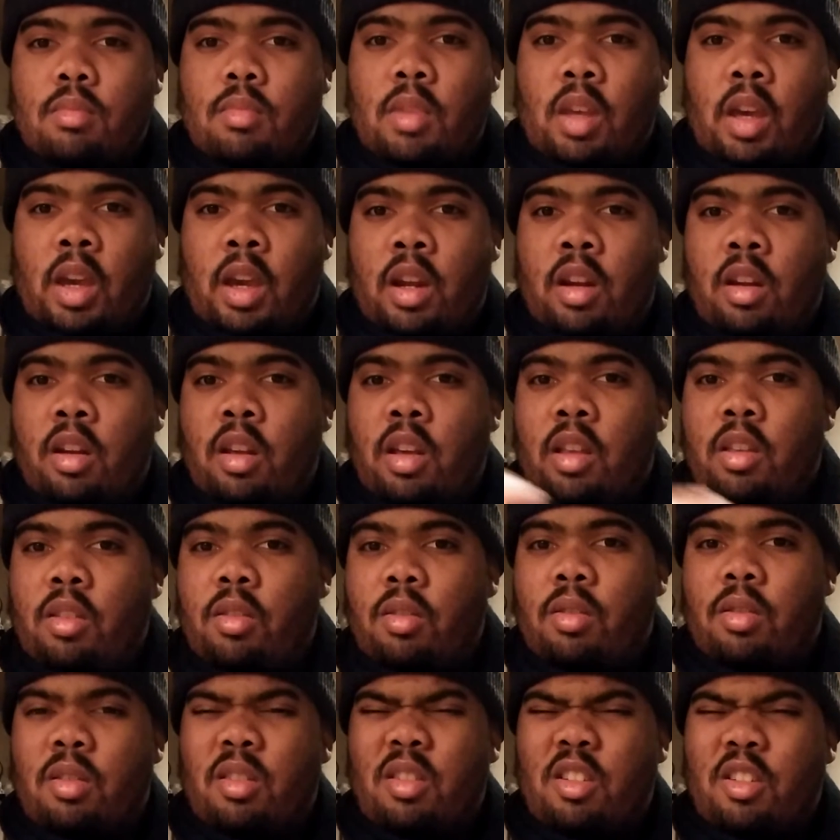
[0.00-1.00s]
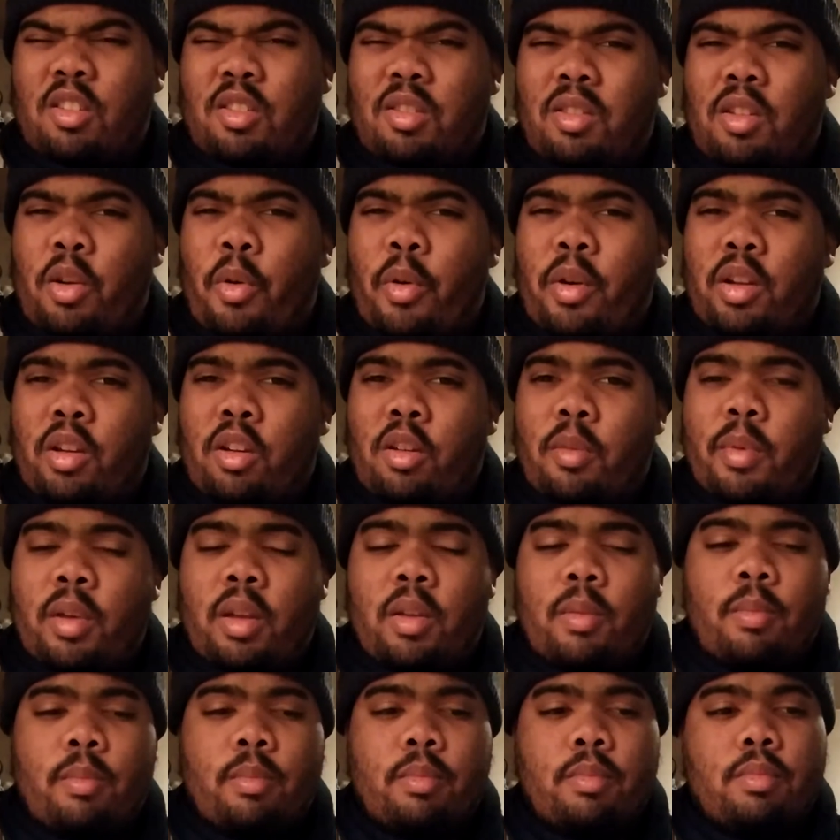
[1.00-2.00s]
and it's snowing a little
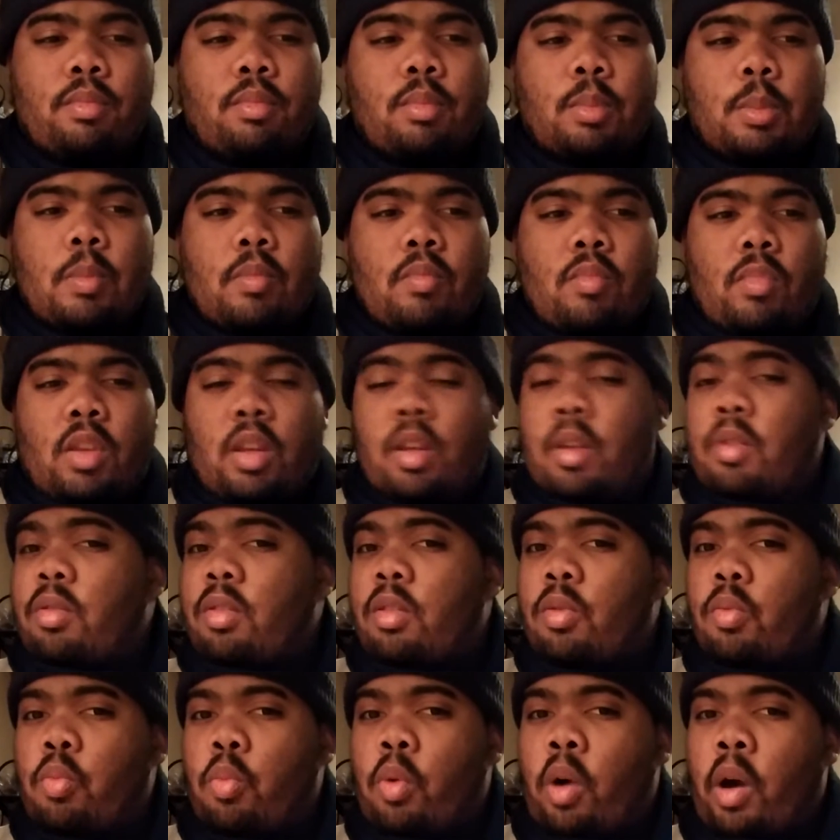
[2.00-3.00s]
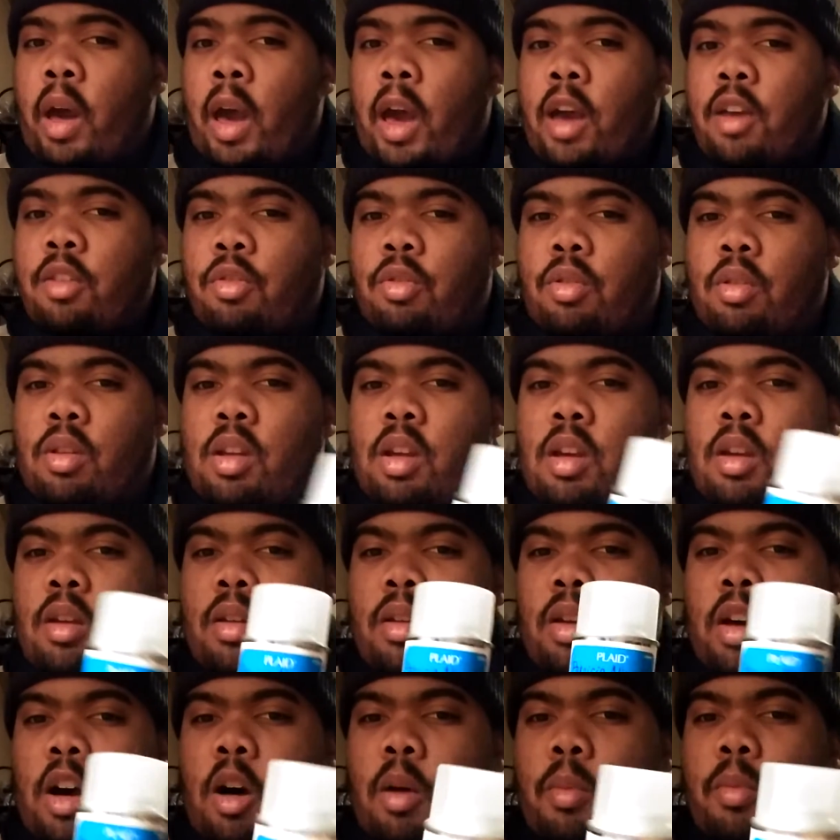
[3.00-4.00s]
bit. This will actually
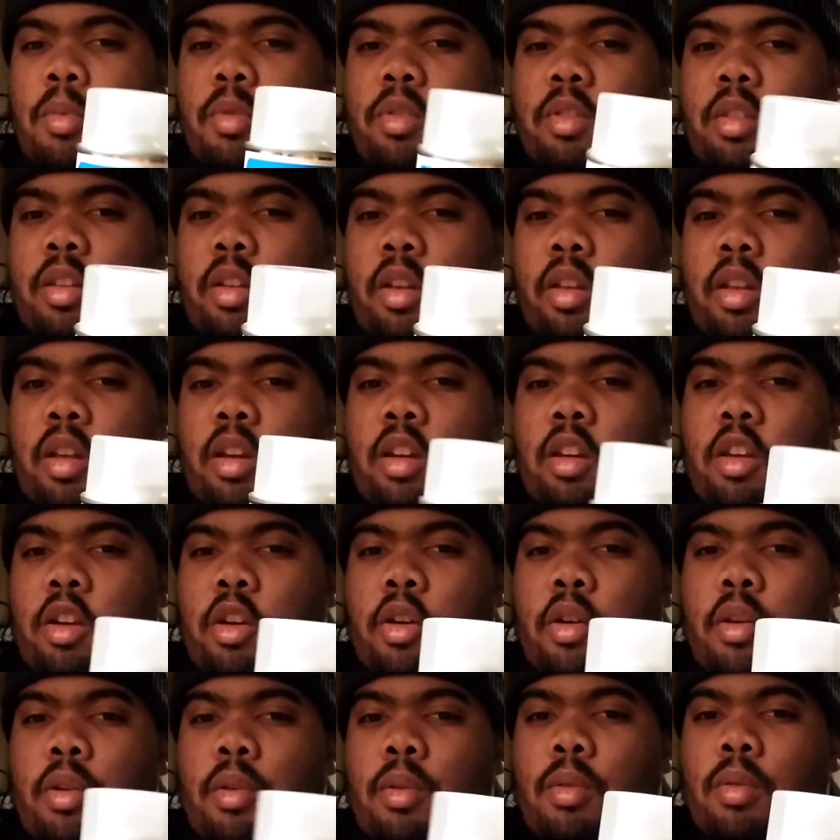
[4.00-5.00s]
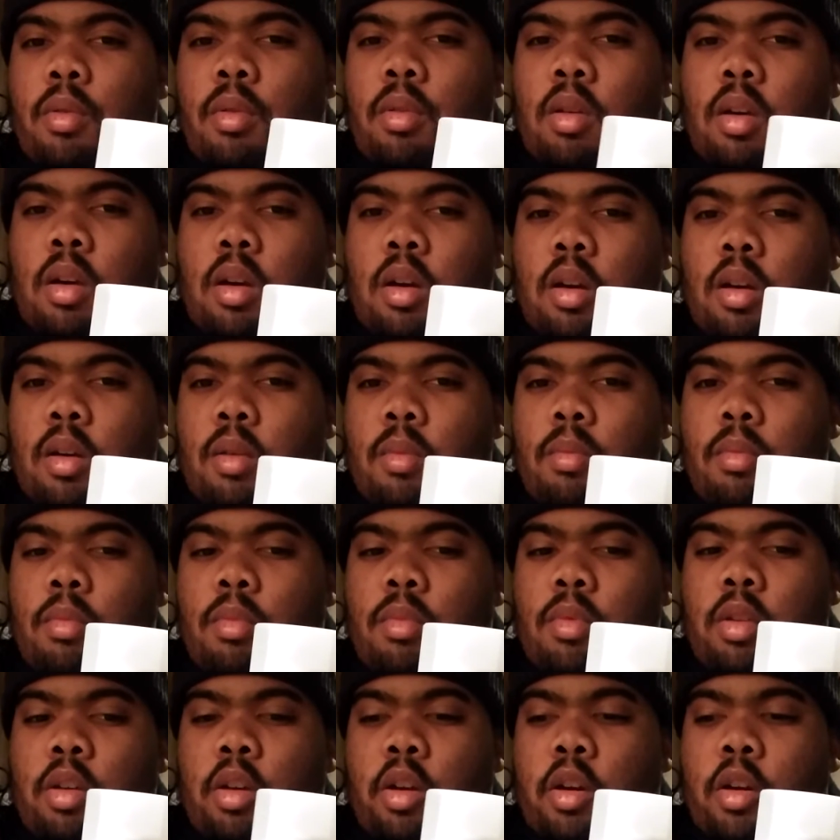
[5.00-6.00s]
help seal in your
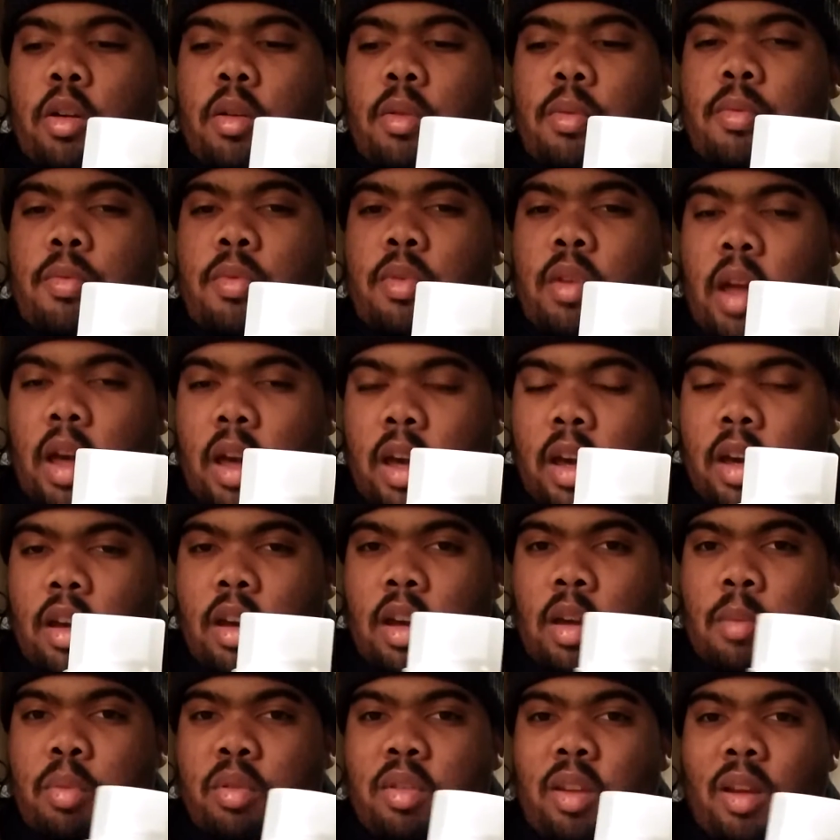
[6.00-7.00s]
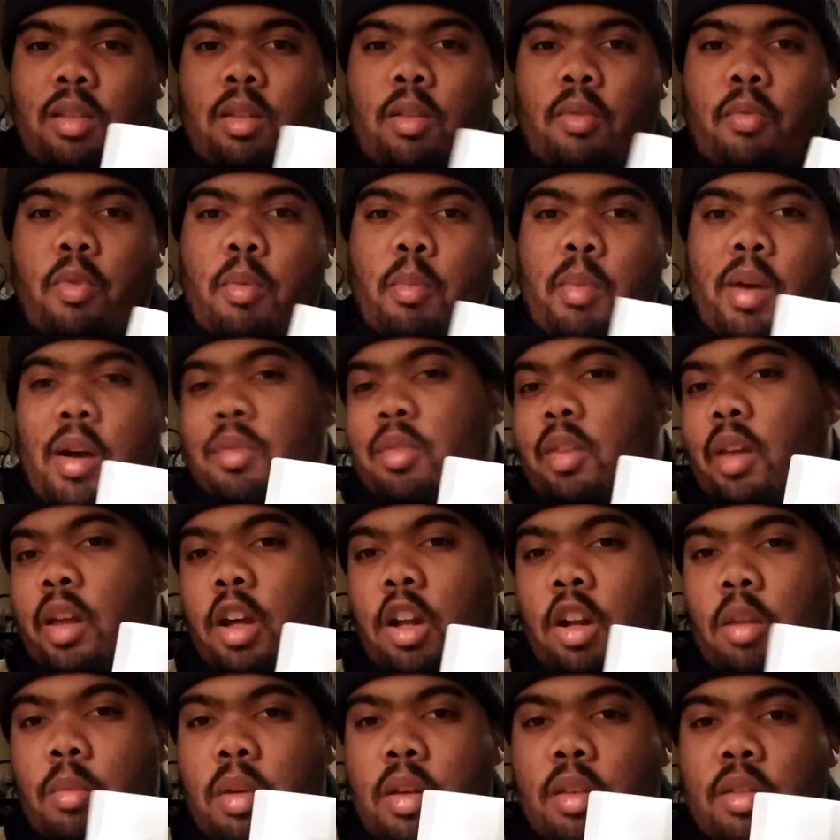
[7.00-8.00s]
flag and protect it from outside
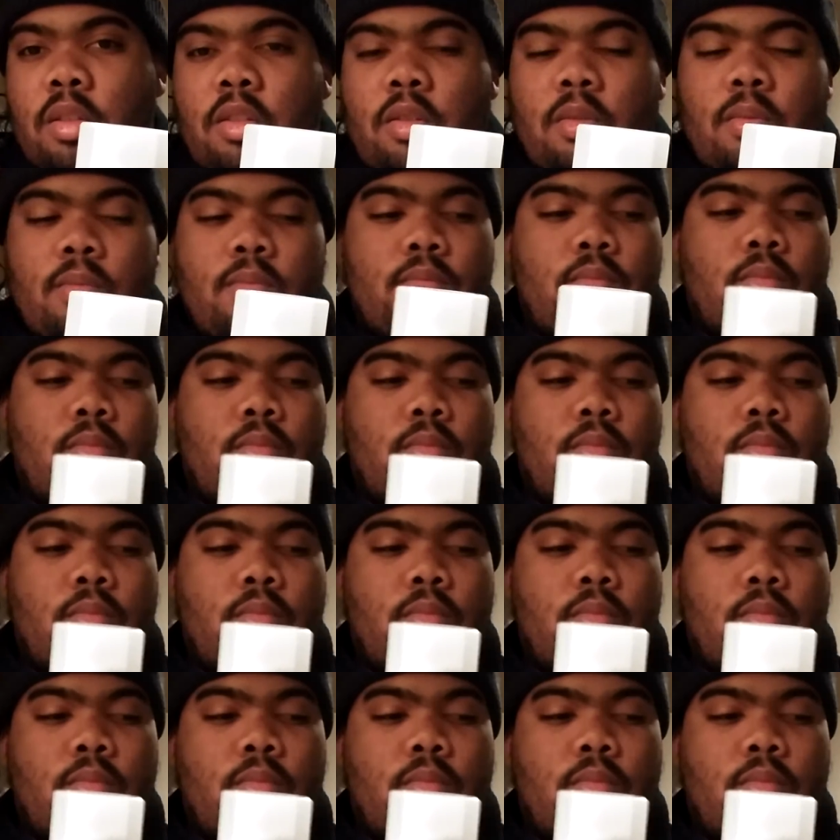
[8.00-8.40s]
elements.